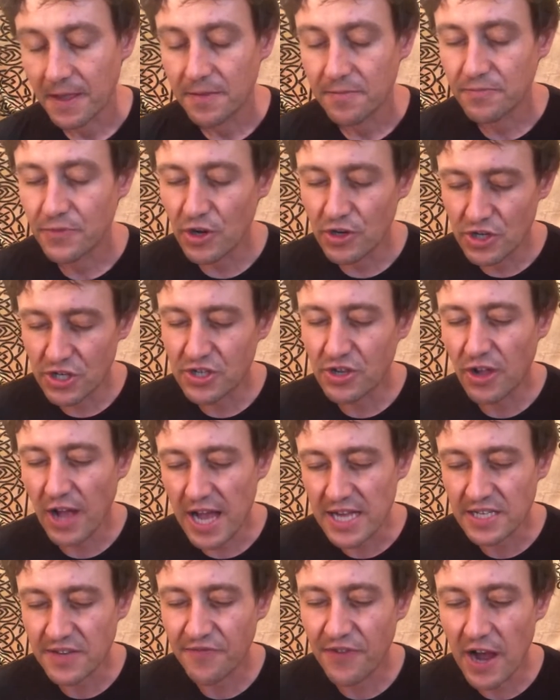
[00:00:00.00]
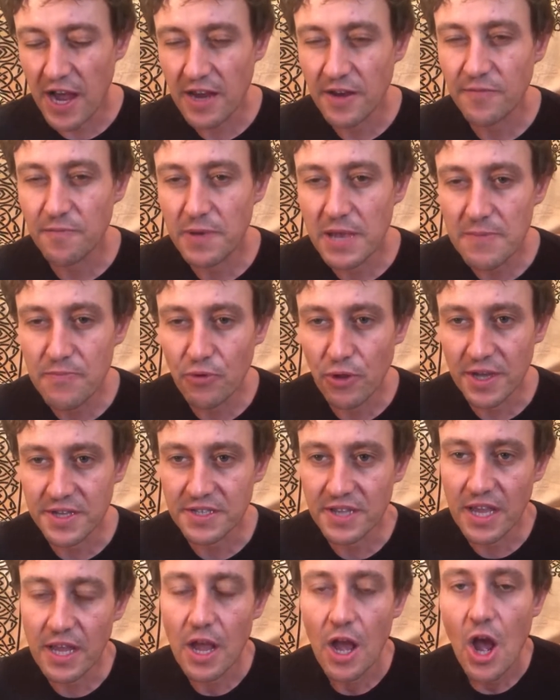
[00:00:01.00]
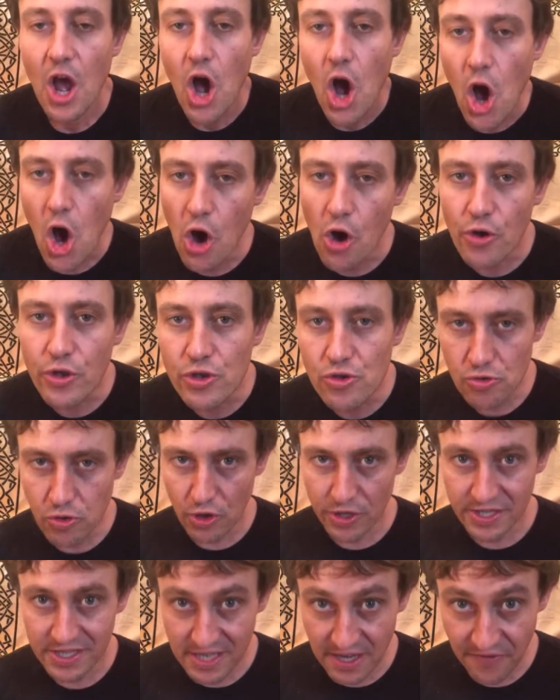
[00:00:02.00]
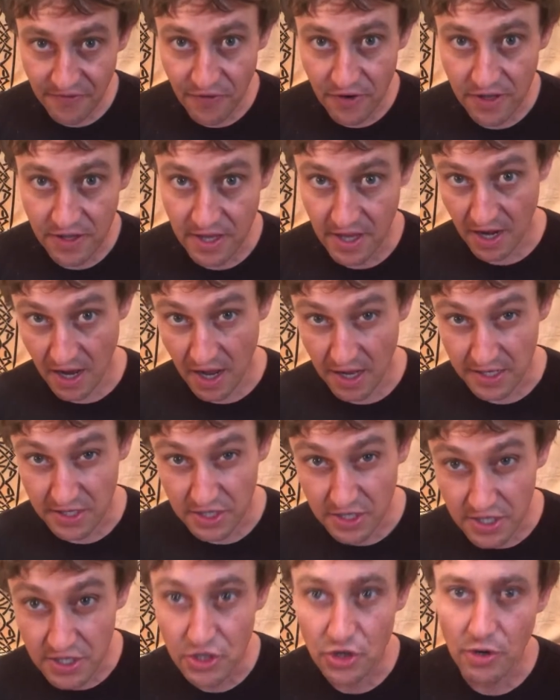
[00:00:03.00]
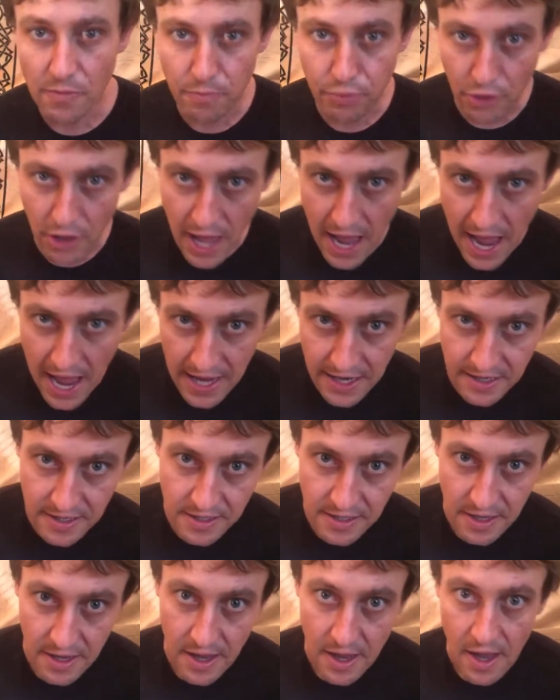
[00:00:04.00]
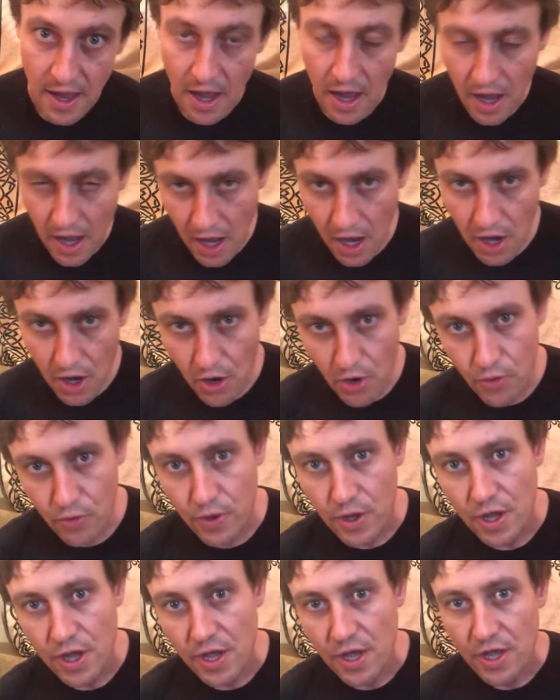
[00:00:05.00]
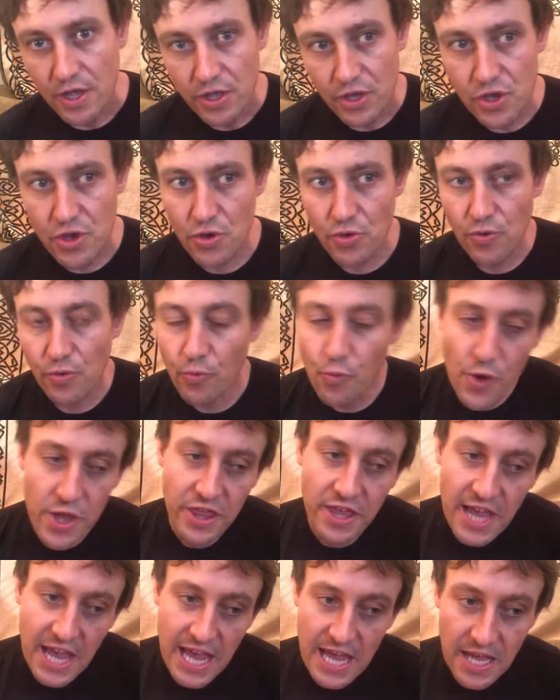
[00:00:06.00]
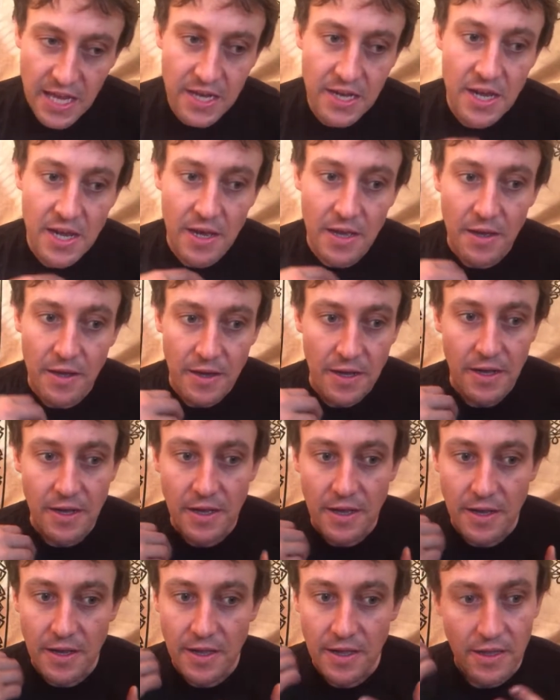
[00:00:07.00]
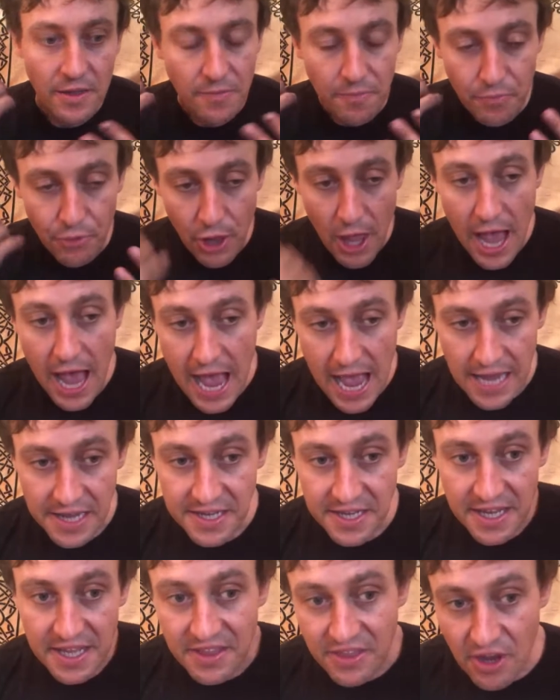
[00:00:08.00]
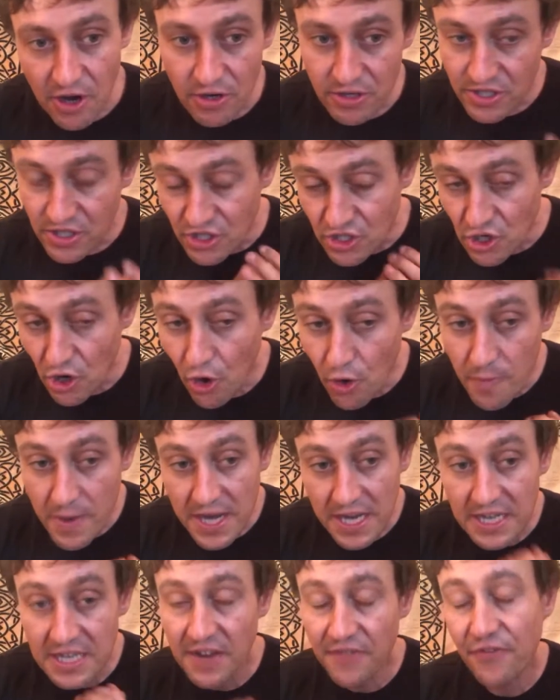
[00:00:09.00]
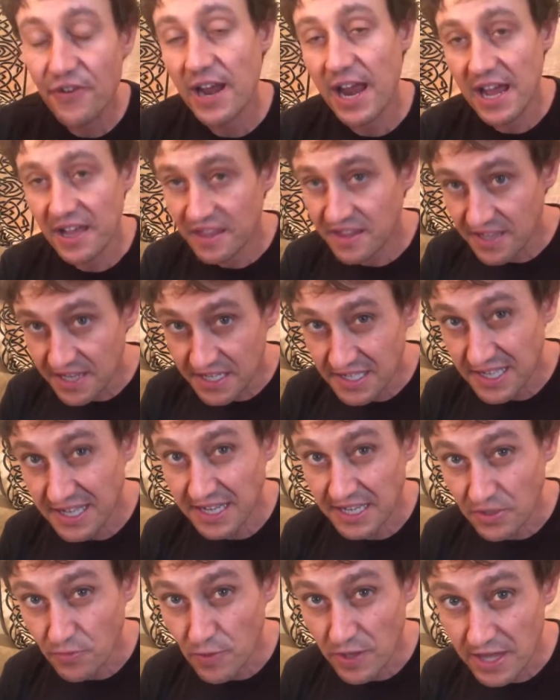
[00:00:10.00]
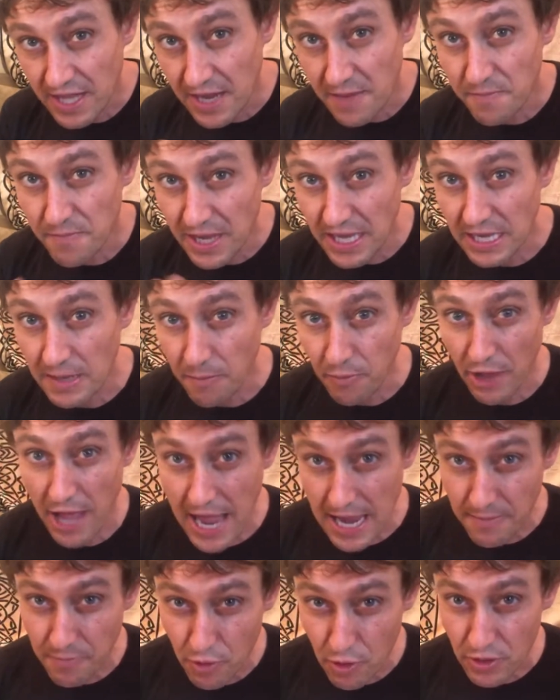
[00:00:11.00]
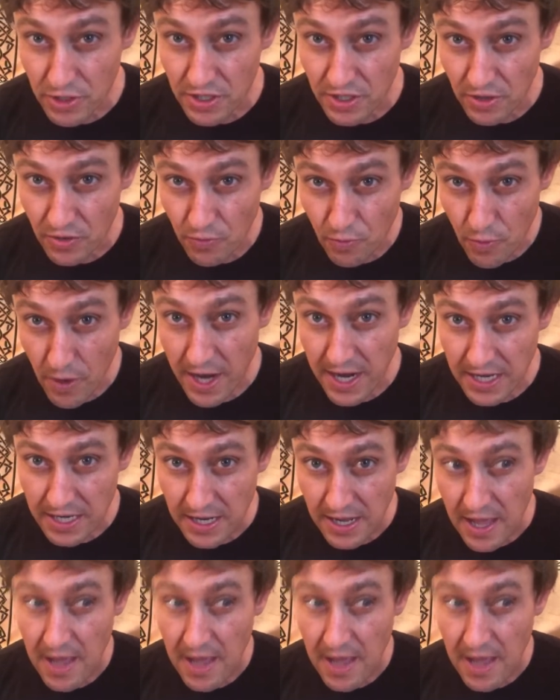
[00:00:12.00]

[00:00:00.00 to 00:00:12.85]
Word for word: they're just classifying people as like, oh, you look different than us because you're black. Oh, you within black, there are so many different ethnicities within being a black person, right?